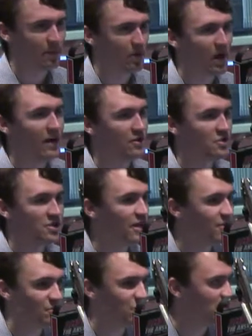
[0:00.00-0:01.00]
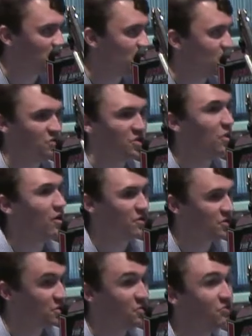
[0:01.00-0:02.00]
at Ohio State, you'll do
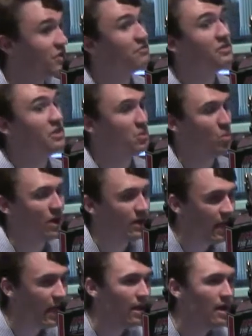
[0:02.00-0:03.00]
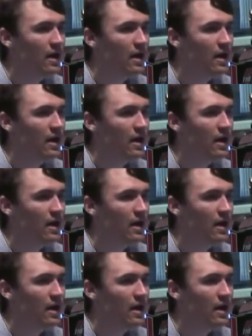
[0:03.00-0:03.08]
200, 250 in one day.